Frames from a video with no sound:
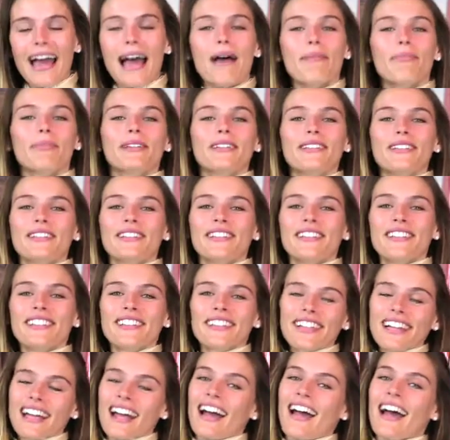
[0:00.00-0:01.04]
Happy New
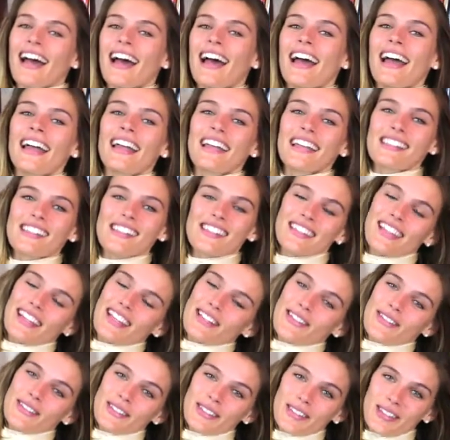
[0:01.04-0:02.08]
Year, guys!
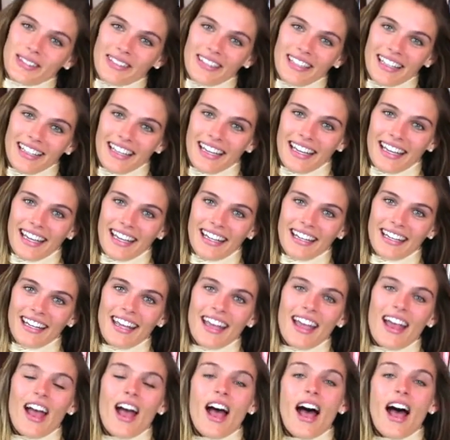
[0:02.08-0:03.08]
Thanks for tuning in.